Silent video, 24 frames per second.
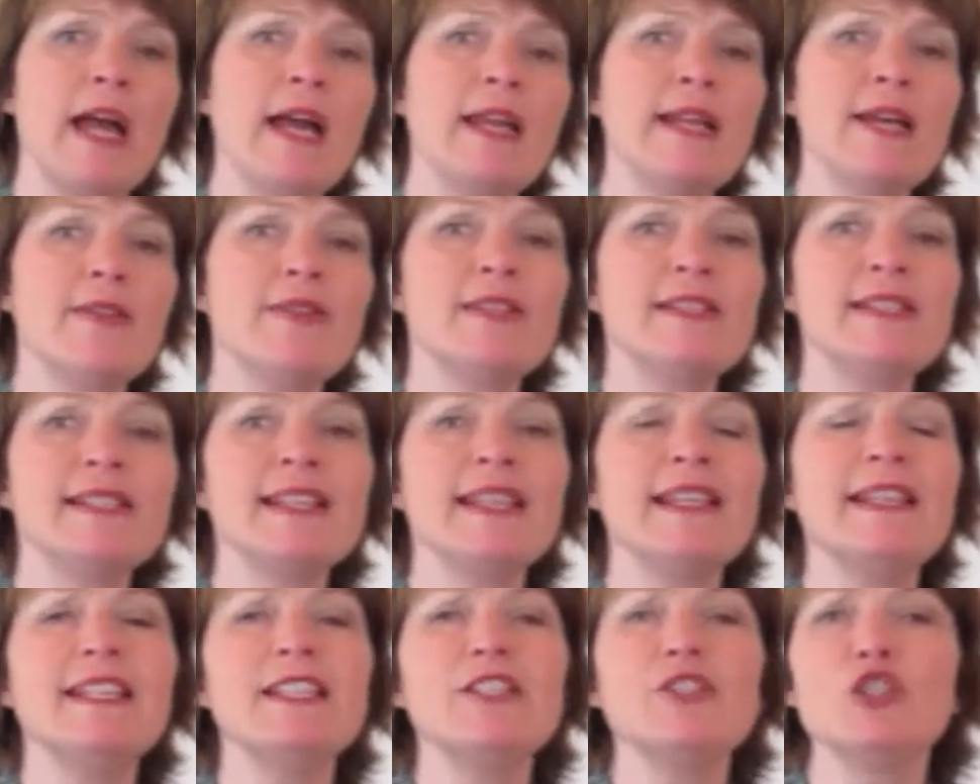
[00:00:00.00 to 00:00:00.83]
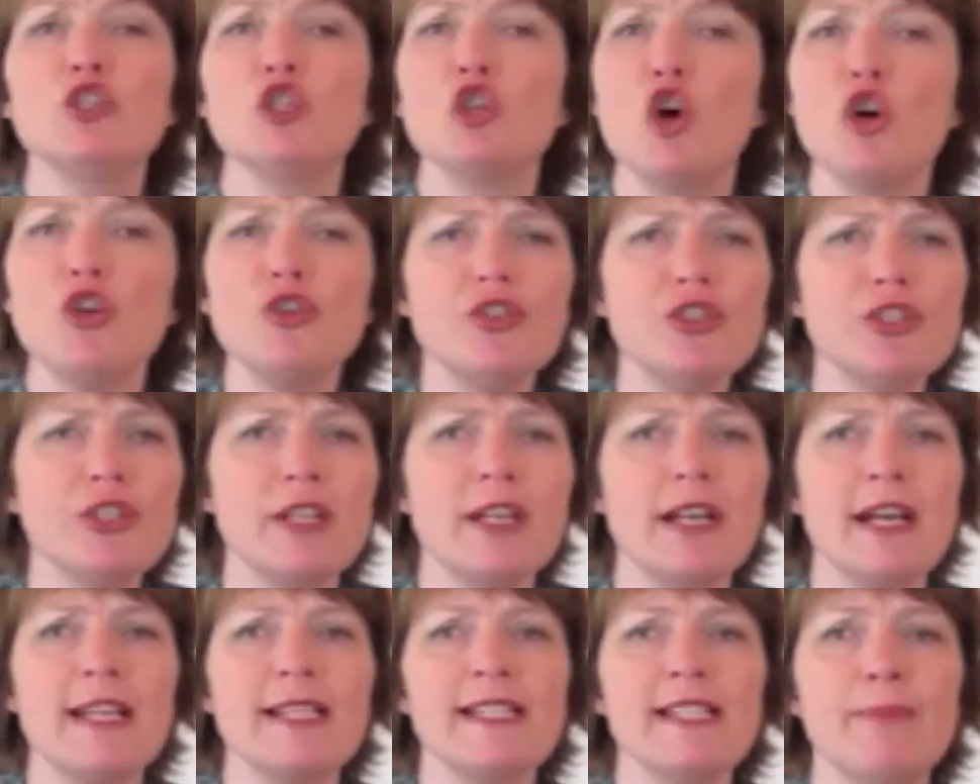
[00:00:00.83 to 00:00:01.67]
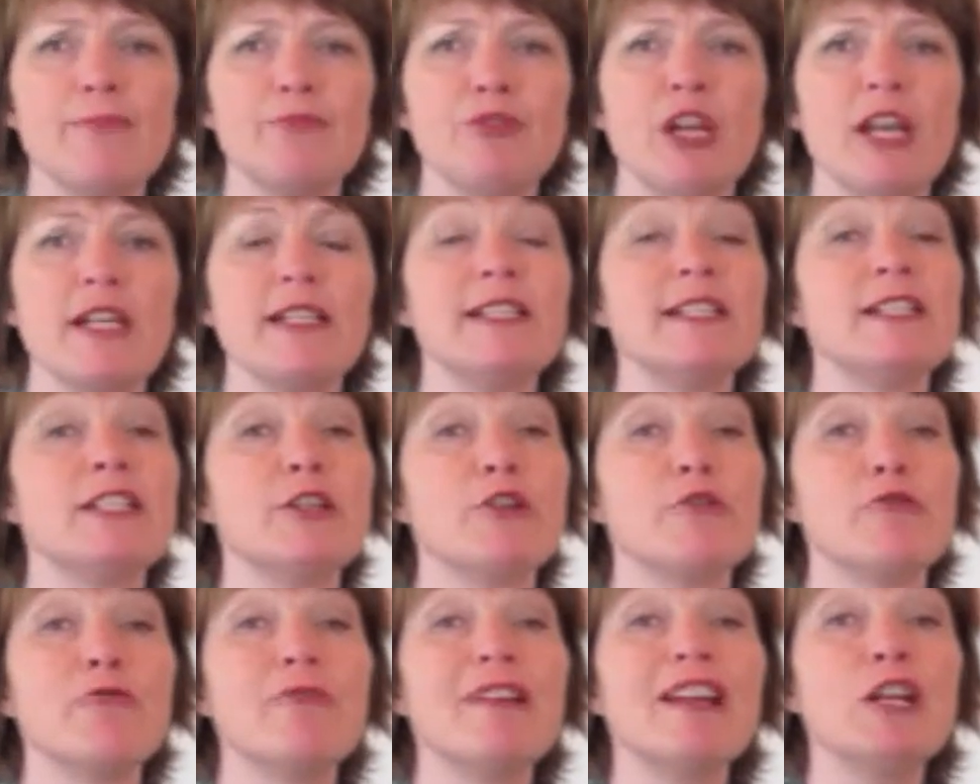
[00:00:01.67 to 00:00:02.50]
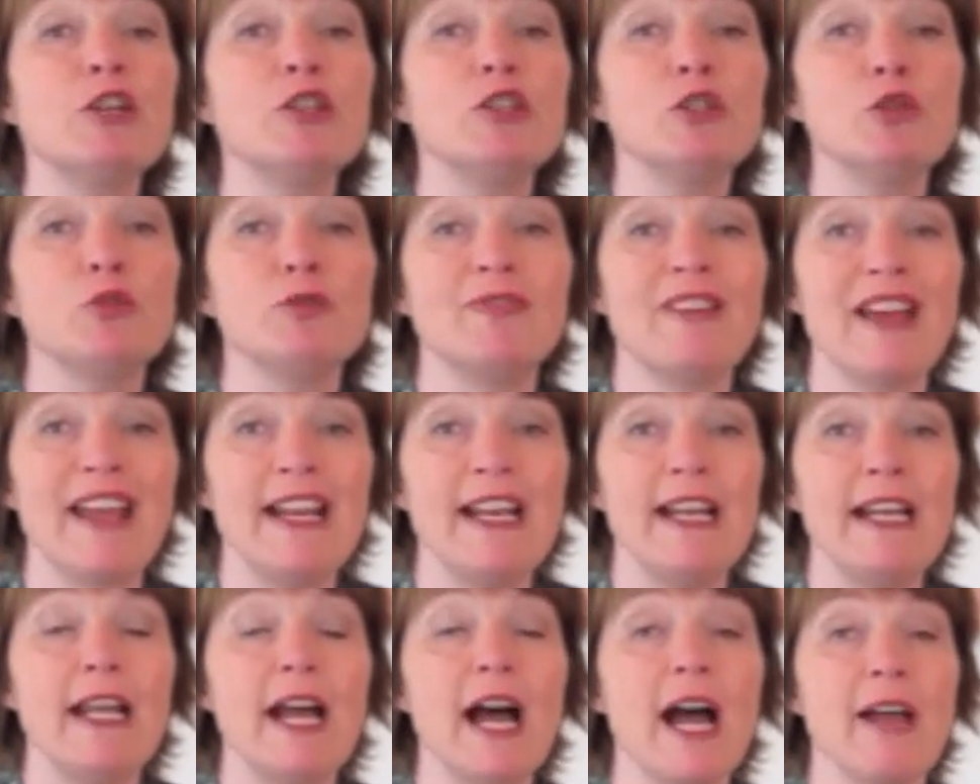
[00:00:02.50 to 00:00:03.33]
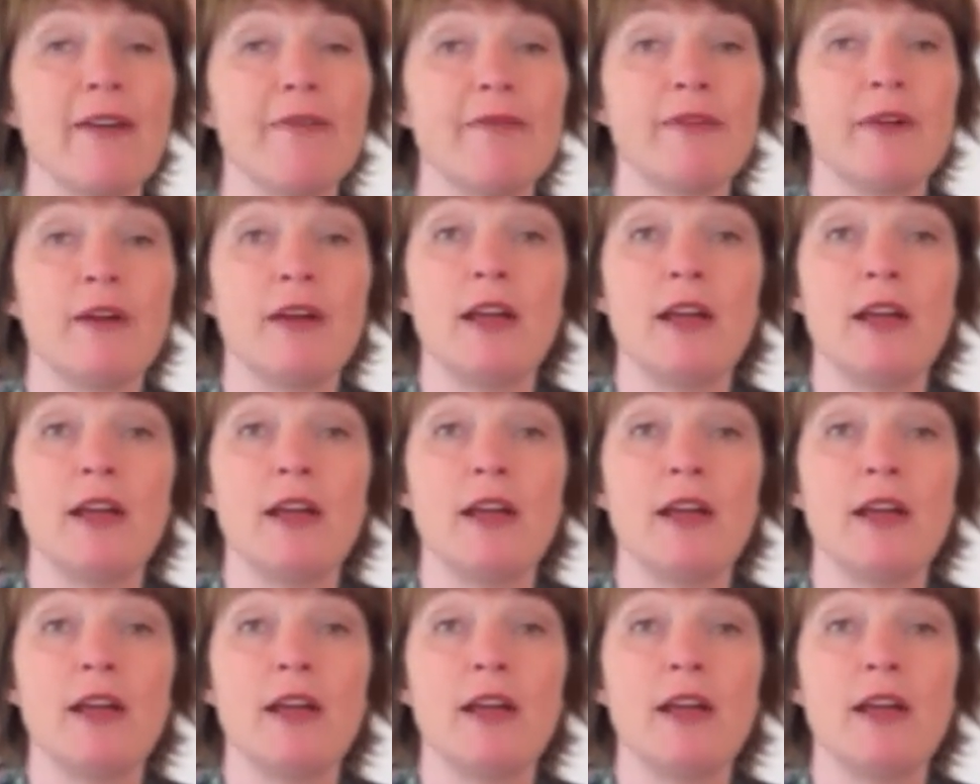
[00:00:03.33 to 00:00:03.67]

Now the skin is constantly subjected to the rigours of daily life,